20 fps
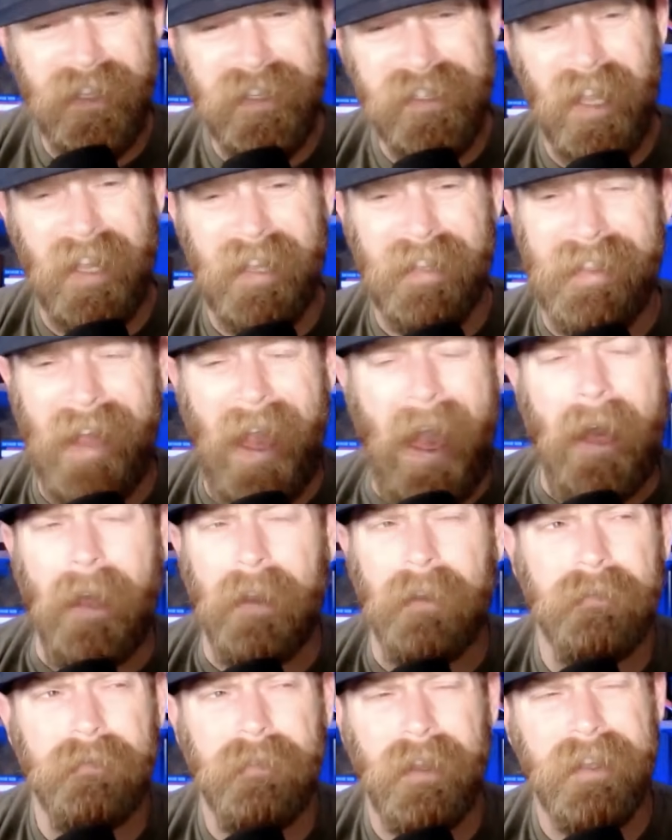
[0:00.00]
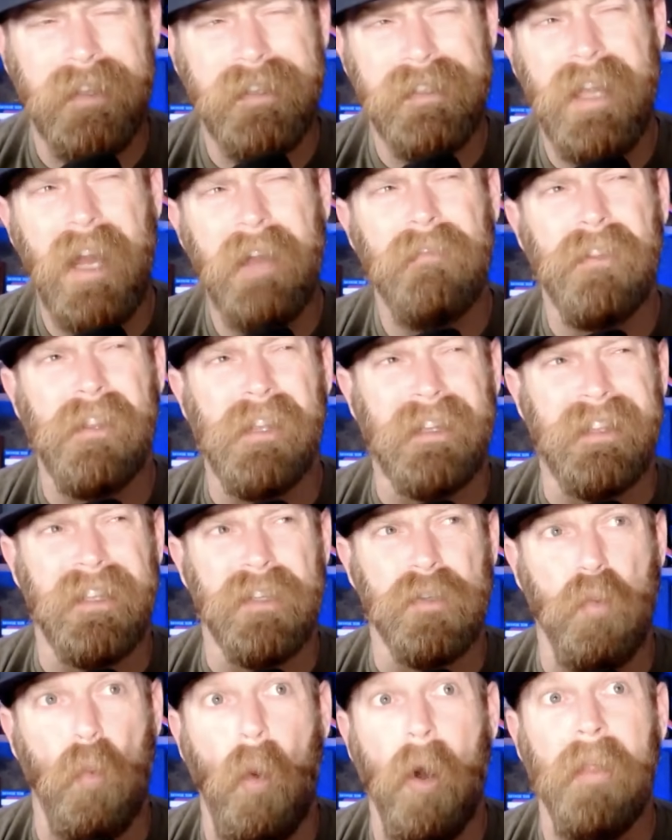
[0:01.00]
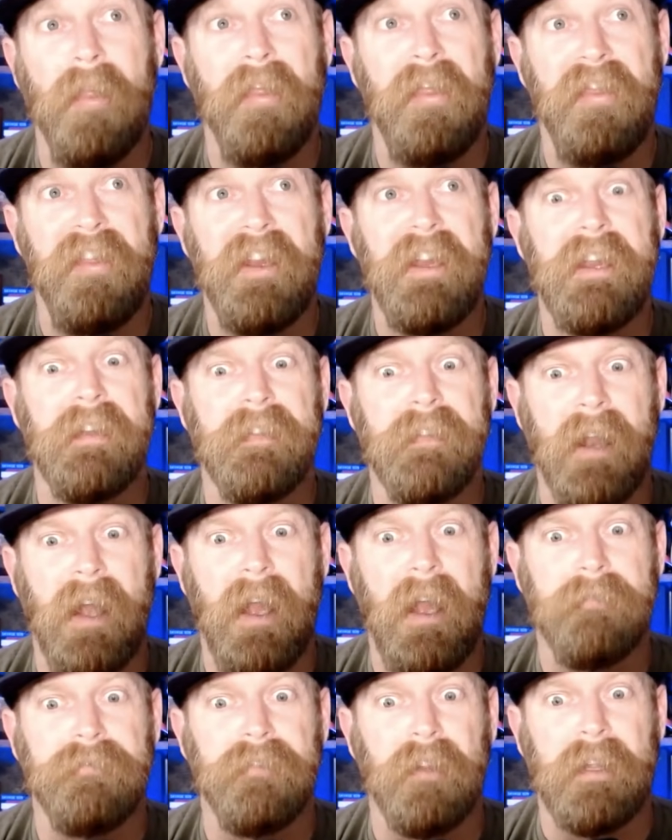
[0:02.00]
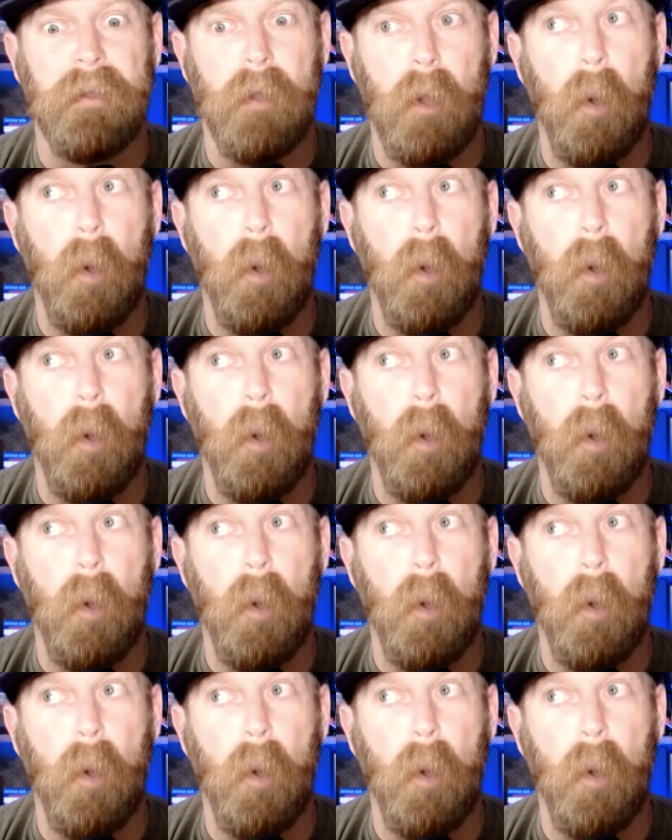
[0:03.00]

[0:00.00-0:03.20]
like that. Like, it's never like this one thing that I have to like